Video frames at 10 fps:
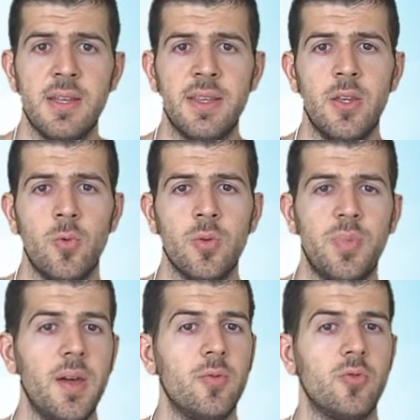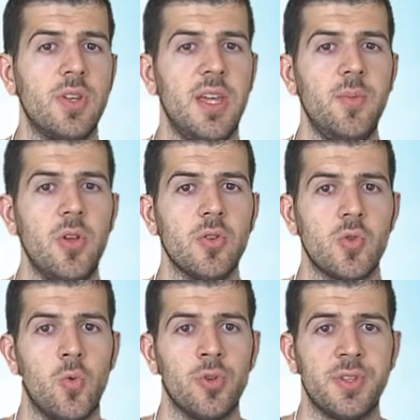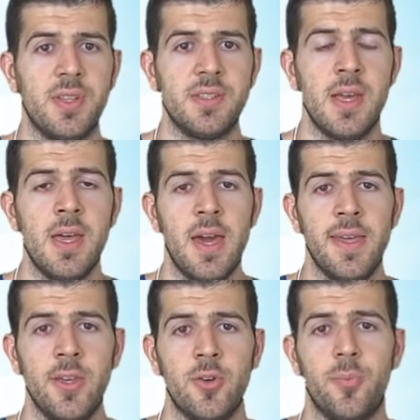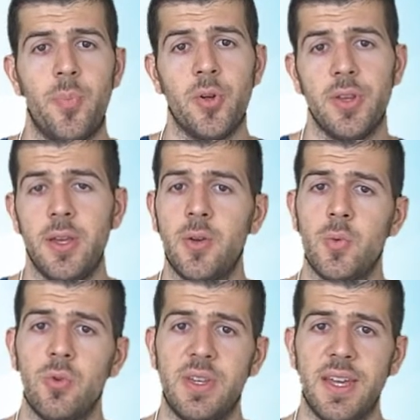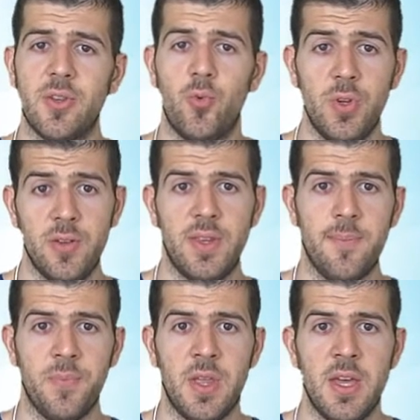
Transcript: then you won't be able to keep those quantities and your body will get rid of them.